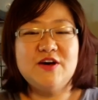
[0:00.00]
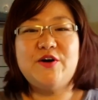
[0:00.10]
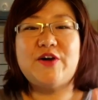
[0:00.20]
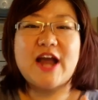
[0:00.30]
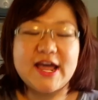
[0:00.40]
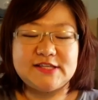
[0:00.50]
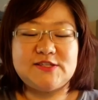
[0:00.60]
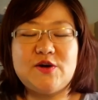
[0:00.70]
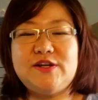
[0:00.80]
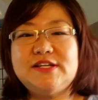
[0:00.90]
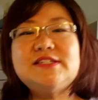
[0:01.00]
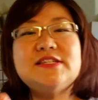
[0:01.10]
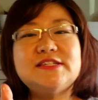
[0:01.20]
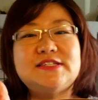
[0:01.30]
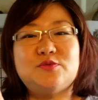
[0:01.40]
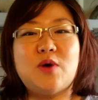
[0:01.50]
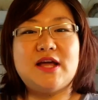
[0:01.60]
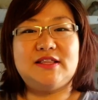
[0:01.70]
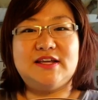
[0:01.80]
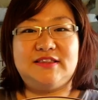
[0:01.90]
Alright, so this is
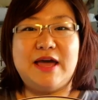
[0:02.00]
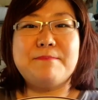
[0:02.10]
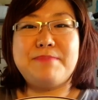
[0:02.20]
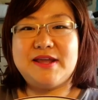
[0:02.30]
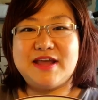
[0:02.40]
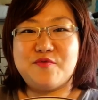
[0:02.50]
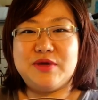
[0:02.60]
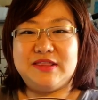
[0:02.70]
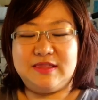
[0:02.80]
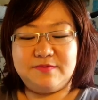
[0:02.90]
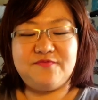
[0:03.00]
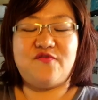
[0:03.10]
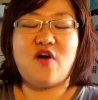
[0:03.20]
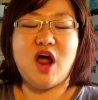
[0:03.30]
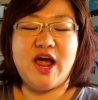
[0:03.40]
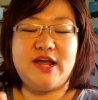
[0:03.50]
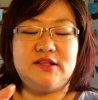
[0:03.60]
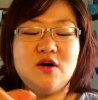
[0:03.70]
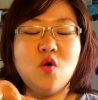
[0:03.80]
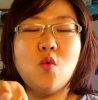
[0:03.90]
what the tempeh that we deep fried.
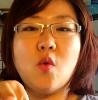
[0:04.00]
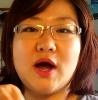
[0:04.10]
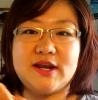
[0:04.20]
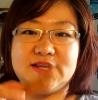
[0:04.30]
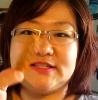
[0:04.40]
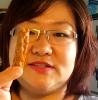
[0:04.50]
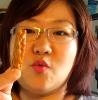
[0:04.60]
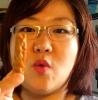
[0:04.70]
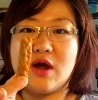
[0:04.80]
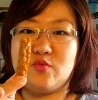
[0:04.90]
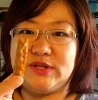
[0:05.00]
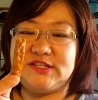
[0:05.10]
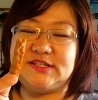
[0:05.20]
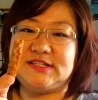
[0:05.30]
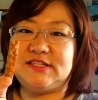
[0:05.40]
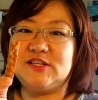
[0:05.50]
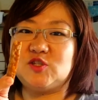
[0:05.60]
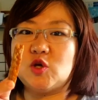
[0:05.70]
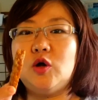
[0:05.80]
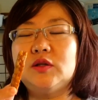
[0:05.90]
One is the one with just the
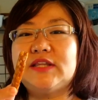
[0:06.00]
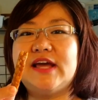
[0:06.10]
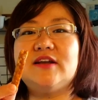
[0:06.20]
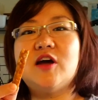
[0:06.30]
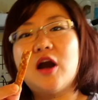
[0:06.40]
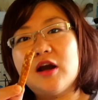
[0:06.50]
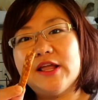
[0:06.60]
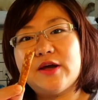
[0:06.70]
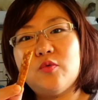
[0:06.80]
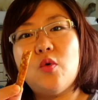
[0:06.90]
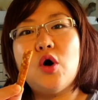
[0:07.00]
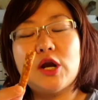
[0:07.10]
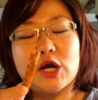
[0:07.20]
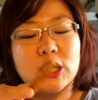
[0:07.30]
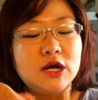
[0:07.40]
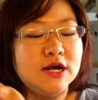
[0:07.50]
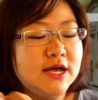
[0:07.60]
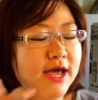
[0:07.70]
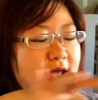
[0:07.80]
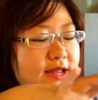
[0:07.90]
salt and garlic water,
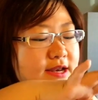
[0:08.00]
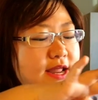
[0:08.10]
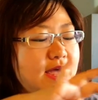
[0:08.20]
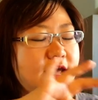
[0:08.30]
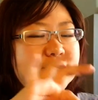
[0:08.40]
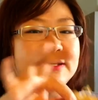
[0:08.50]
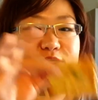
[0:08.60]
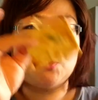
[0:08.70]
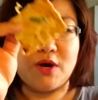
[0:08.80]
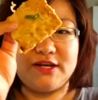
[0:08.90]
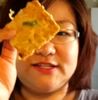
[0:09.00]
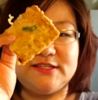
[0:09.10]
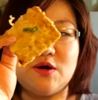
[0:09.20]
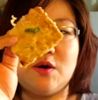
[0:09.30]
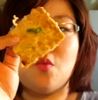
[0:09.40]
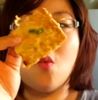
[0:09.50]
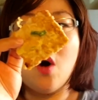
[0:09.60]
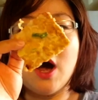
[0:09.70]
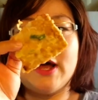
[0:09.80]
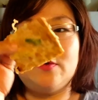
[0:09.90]
and then this one is the
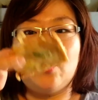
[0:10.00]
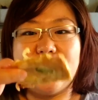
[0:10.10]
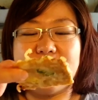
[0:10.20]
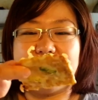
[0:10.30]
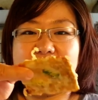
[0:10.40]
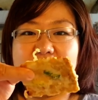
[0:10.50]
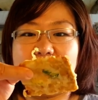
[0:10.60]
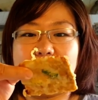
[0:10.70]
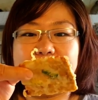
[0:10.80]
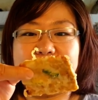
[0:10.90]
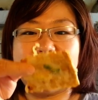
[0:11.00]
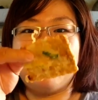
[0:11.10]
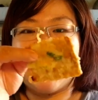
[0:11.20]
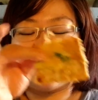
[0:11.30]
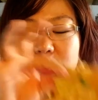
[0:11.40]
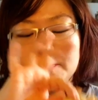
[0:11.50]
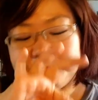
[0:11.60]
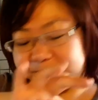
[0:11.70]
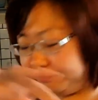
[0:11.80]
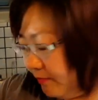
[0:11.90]
one with the batter.
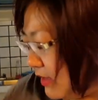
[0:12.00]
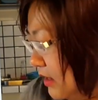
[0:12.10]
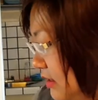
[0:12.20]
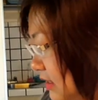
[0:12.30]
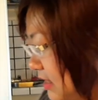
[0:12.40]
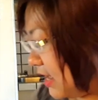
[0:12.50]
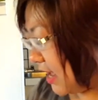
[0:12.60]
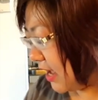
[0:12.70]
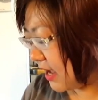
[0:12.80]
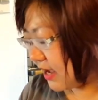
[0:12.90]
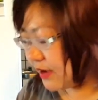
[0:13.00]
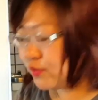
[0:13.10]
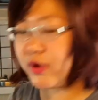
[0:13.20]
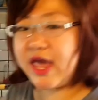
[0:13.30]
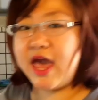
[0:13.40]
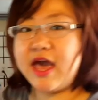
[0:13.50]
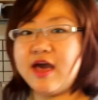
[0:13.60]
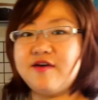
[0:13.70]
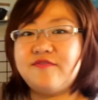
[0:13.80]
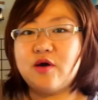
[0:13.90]
And we
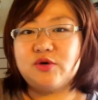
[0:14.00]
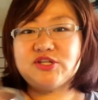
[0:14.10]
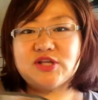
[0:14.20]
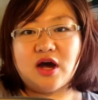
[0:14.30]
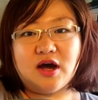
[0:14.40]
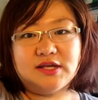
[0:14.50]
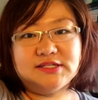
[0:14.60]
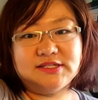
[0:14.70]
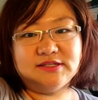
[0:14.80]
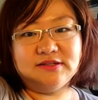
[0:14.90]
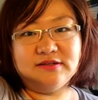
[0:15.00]
have our sauce.